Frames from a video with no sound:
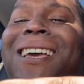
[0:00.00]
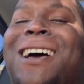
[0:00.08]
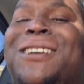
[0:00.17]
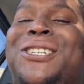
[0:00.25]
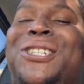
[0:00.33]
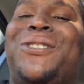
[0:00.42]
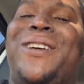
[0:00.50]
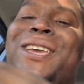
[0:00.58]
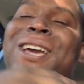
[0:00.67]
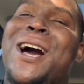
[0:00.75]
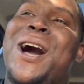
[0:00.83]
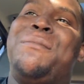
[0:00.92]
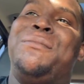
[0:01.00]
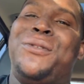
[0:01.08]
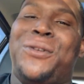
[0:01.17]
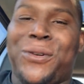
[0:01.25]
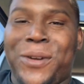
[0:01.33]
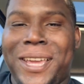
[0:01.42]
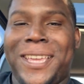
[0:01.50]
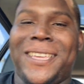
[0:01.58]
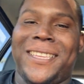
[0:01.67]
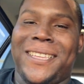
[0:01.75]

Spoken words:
Y'all straight? I'm great.